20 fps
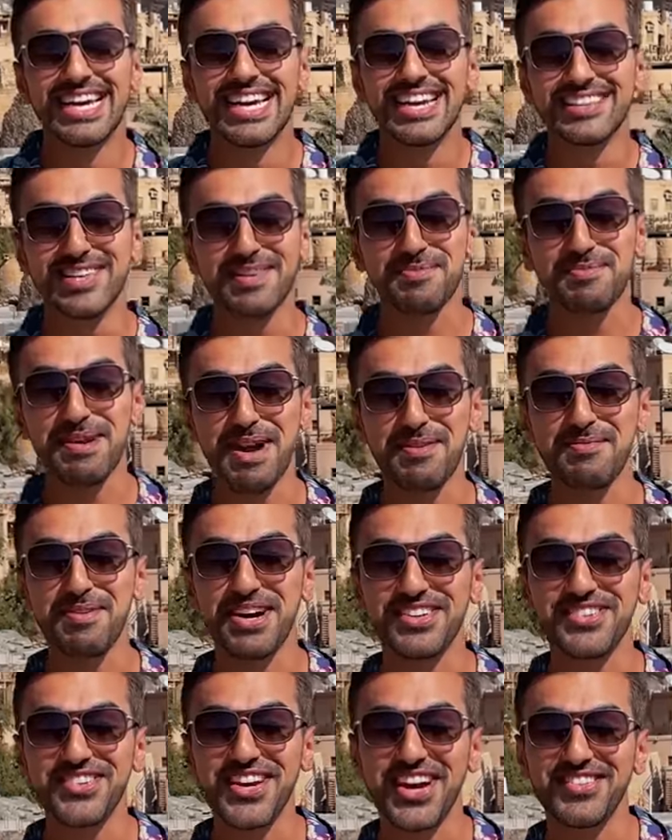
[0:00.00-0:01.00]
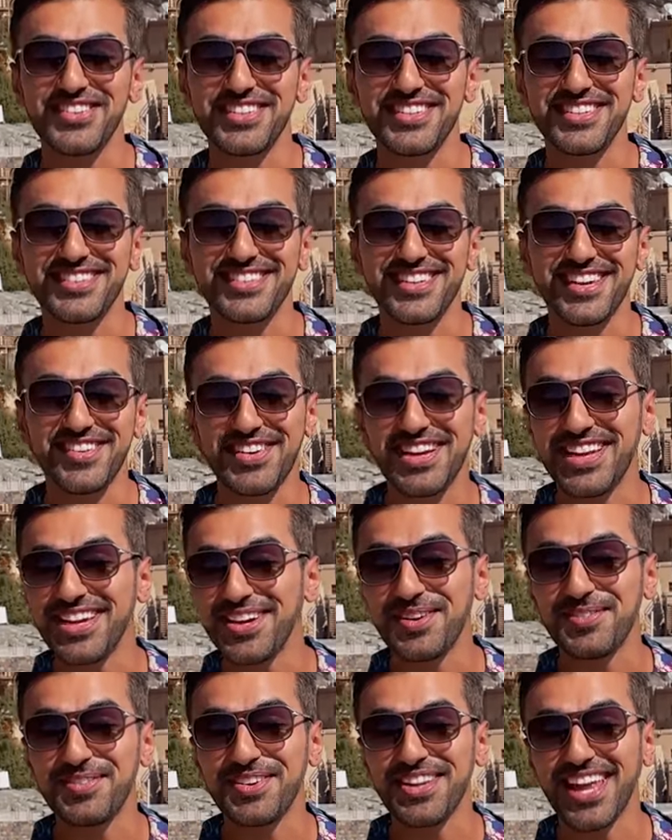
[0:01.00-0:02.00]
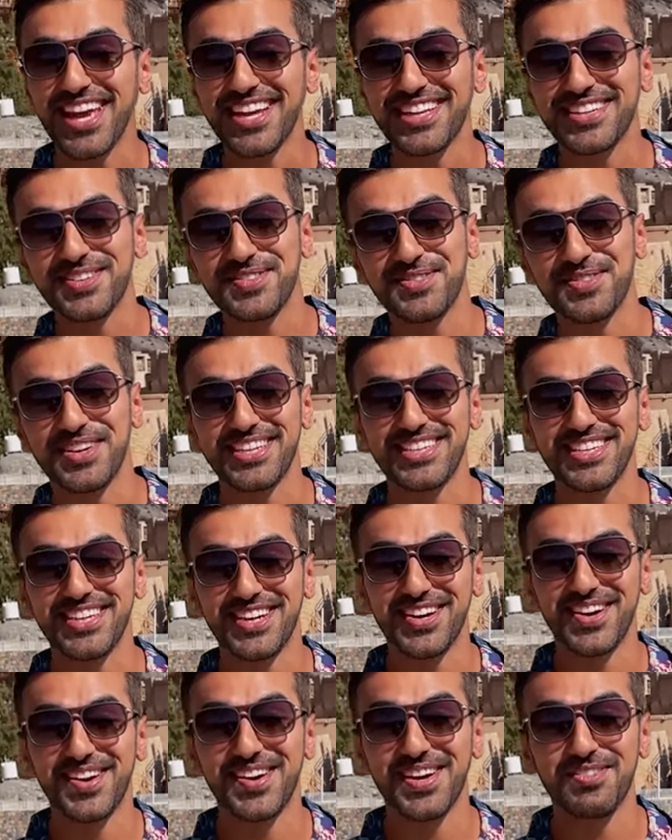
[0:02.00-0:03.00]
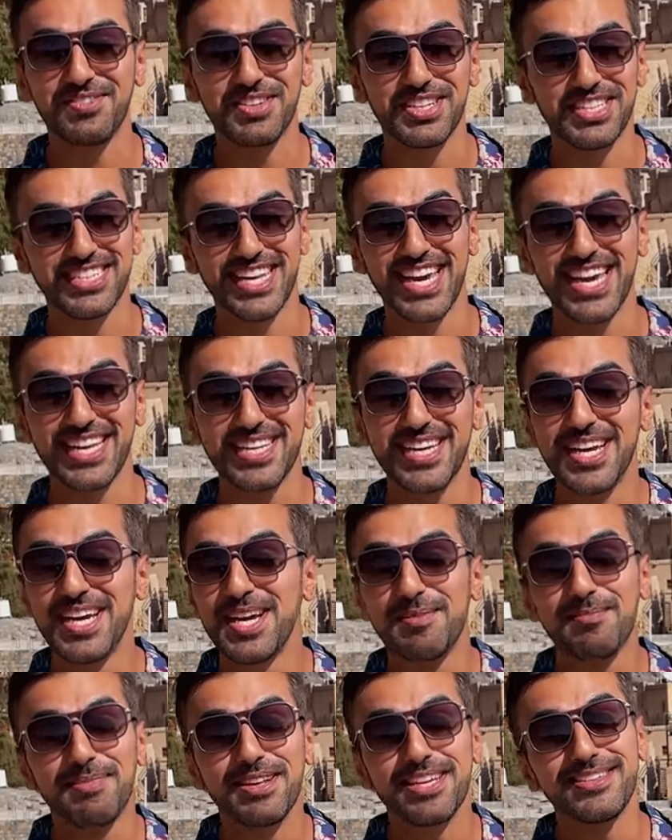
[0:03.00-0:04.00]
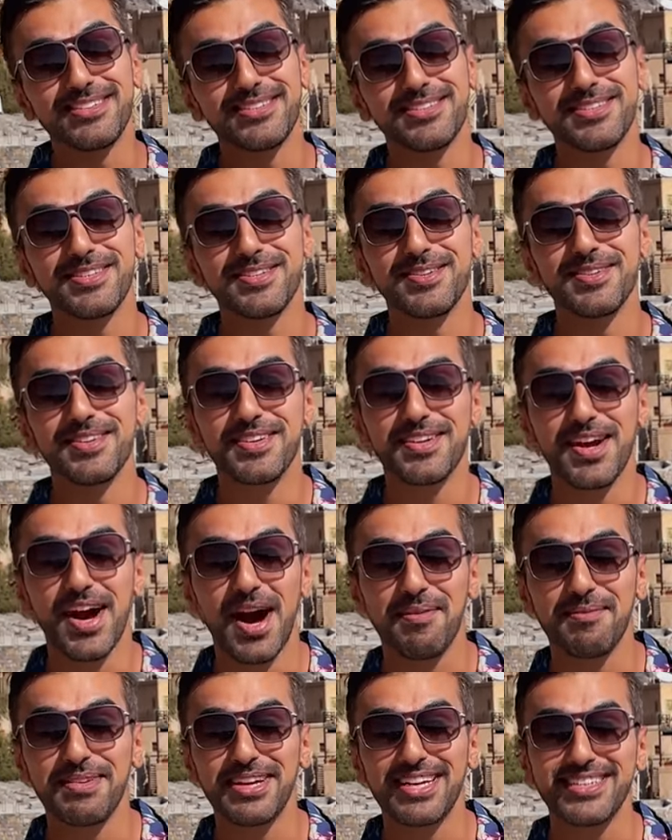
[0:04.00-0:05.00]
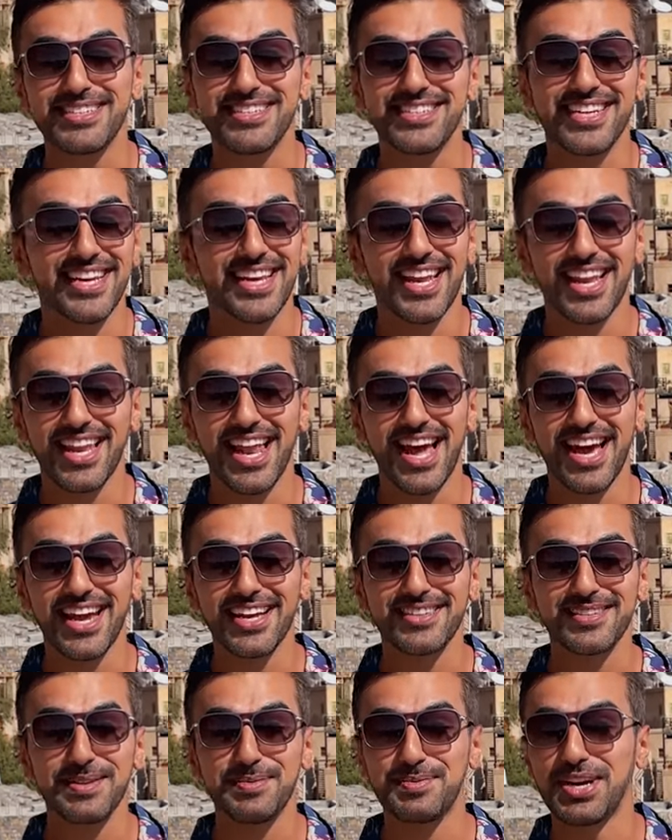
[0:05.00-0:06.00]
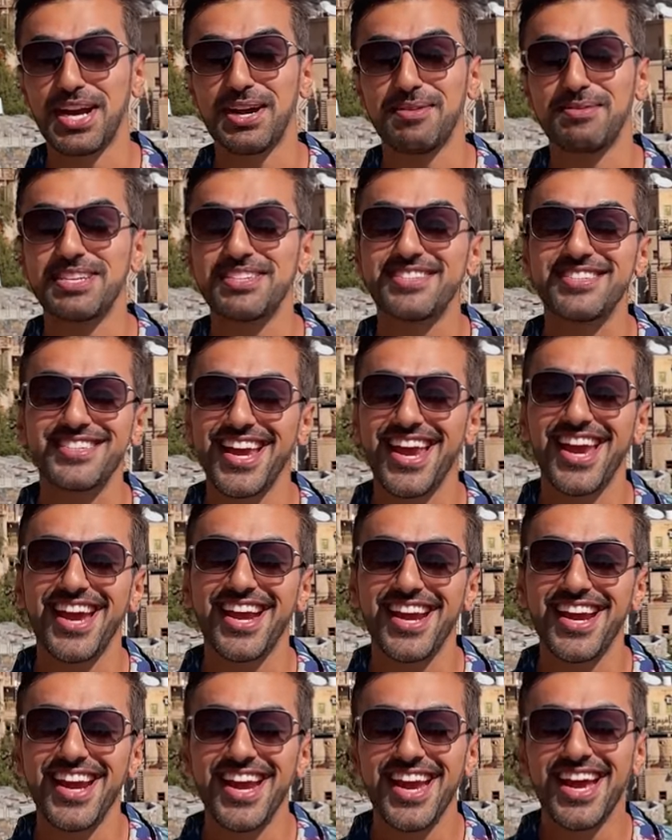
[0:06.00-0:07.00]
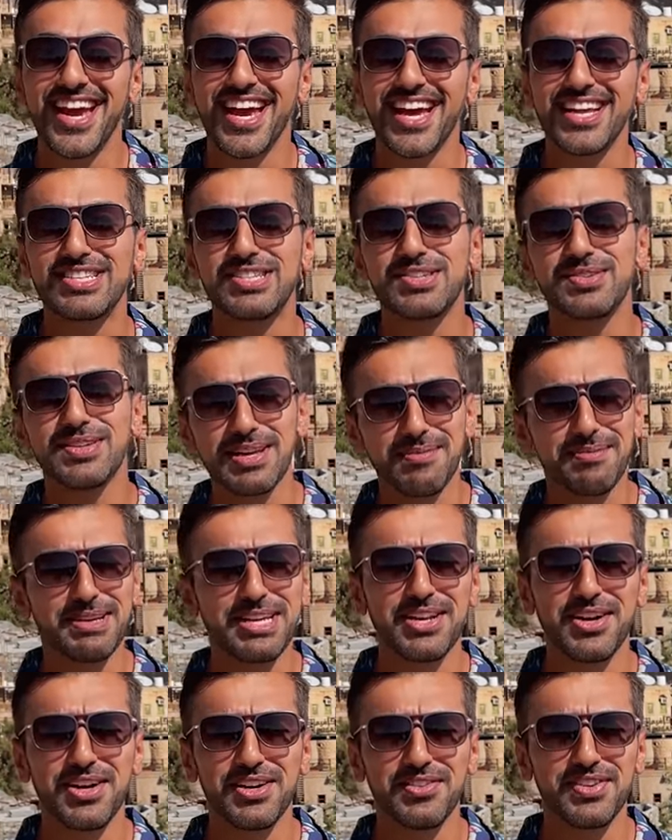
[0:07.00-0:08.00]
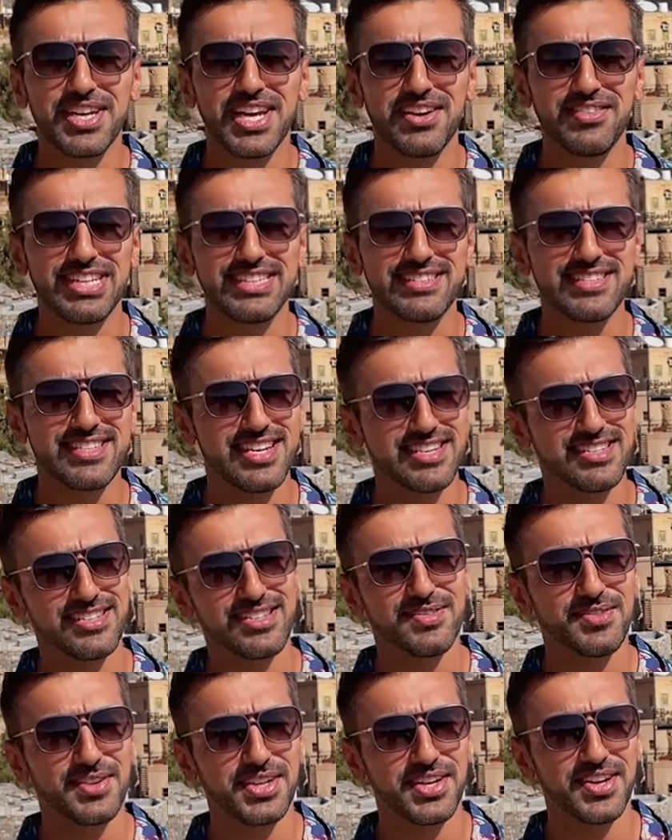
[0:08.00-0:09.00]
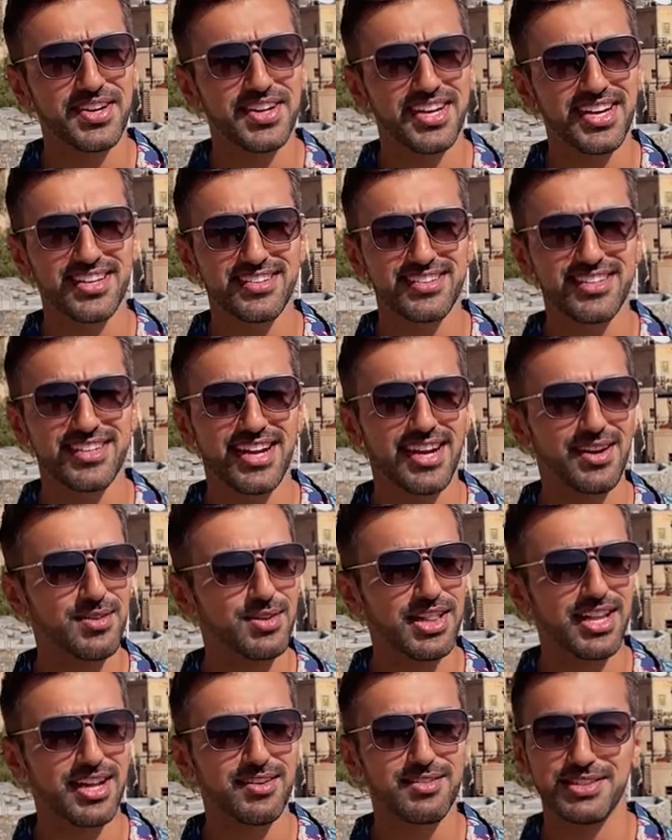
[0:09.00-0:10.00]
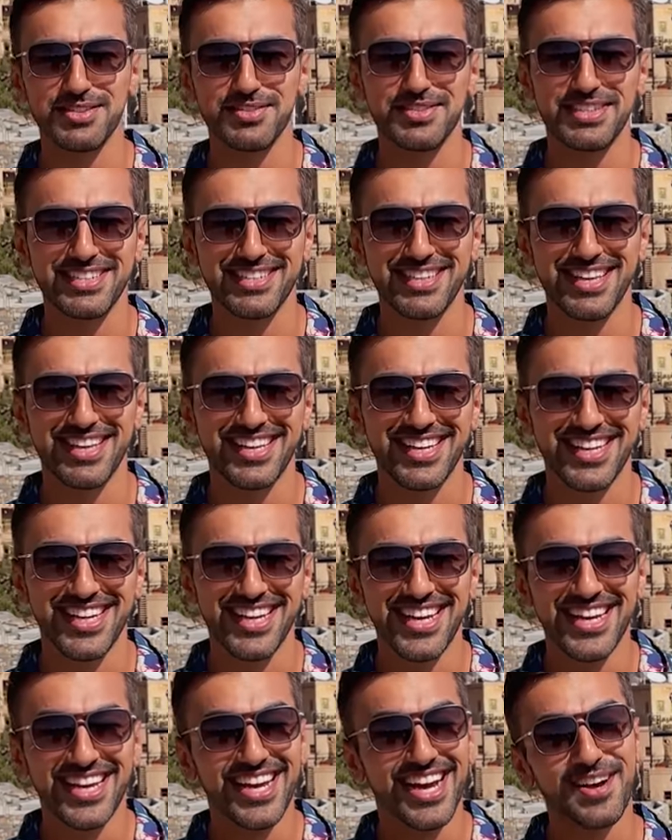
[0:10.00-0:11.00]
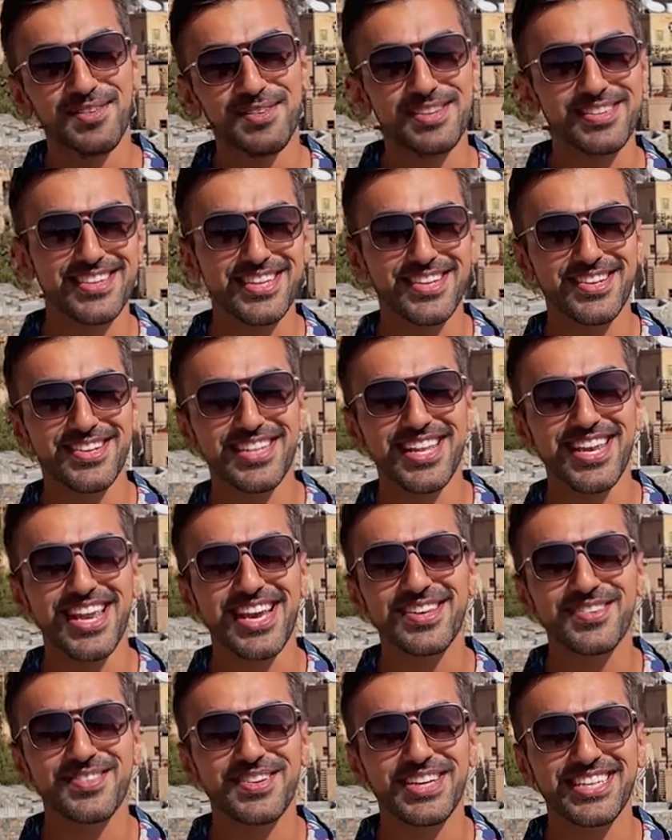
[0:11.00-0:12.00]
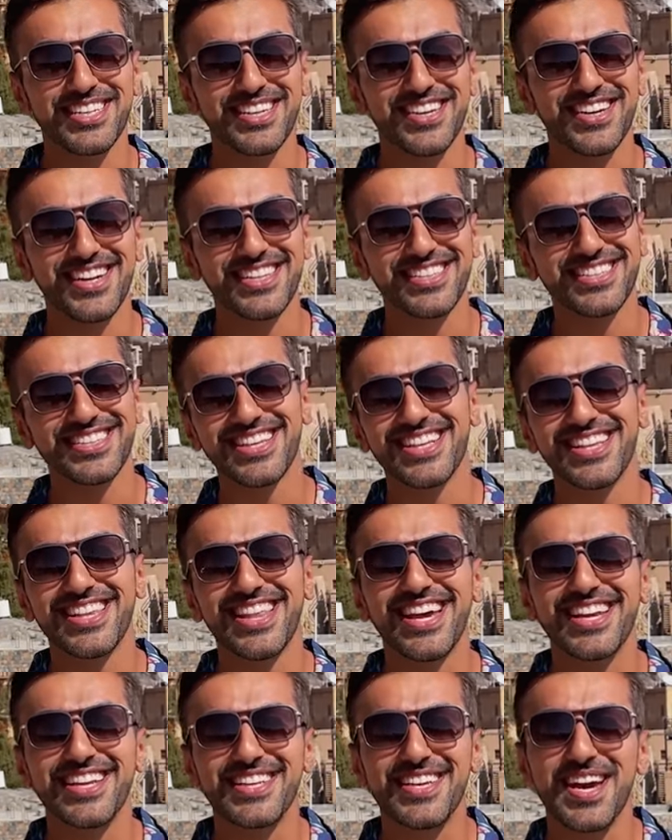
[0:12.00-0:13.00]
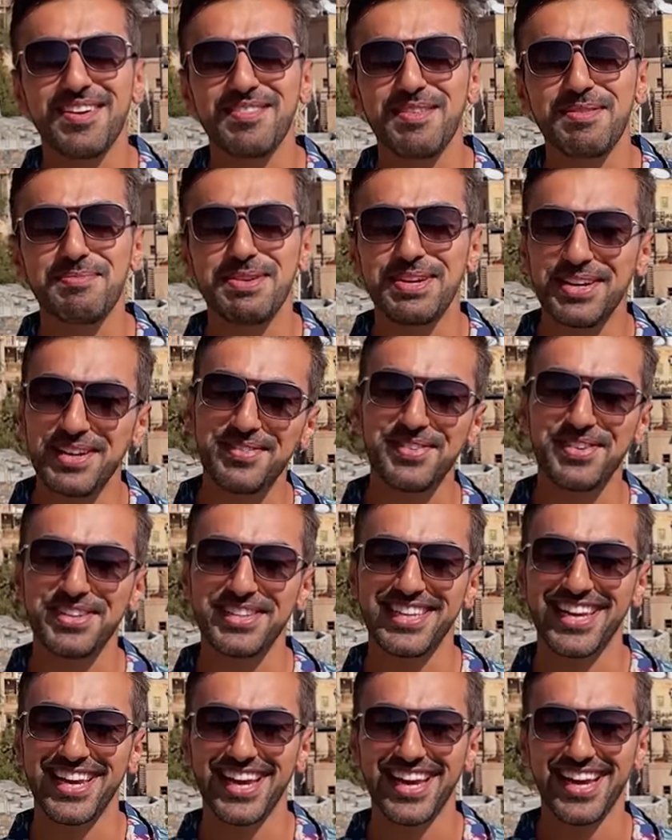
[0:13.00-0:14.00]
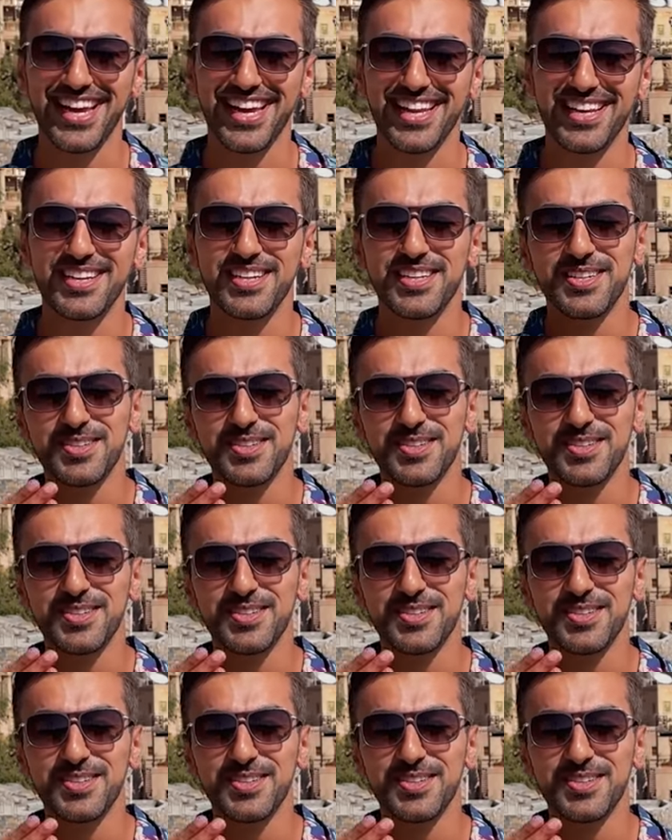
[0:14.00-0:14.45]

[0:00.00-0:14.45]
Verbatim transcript: This is Brown Boy Travels. I really hope you liked this video. If you did, please do comment, like, subscribe, and share. And do let me know if you have any suggestions for your country. I would love to visit. I will see you in the next video. Until then, you have a beautiful day ahead.